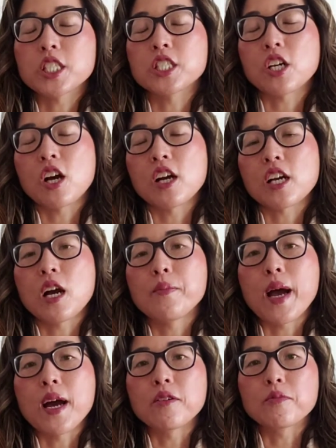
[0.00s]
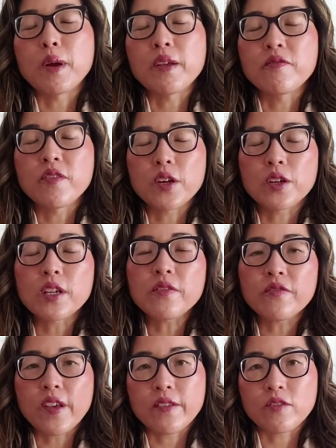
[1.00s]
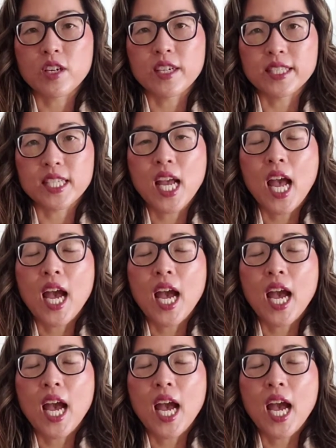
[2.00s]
to talk about my very favorite